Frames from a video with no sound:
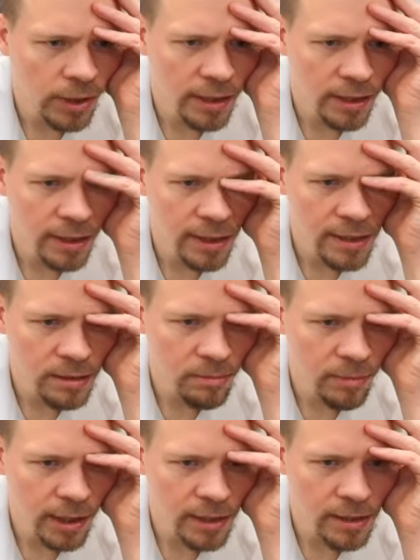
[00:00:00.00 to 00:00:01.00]
at least
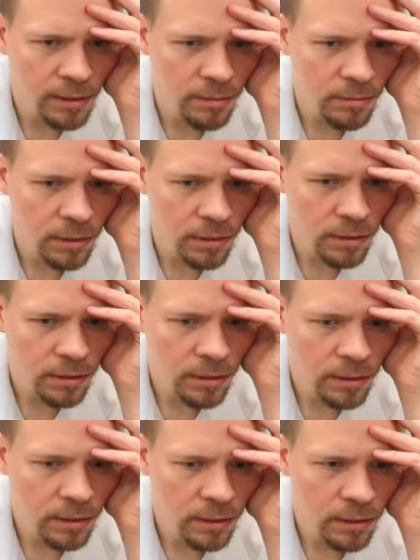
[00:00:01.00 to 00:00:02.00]
make some
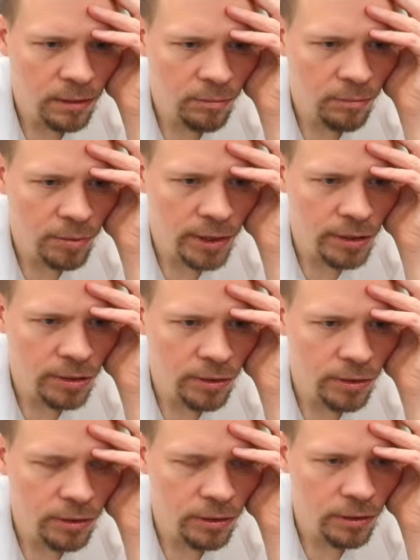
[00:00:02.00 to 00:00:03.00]

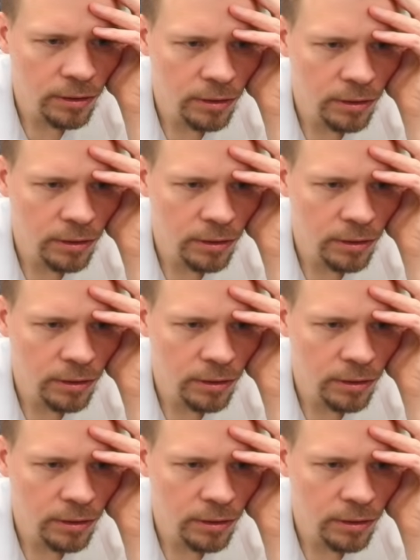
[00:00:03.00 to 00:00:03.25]
pressure.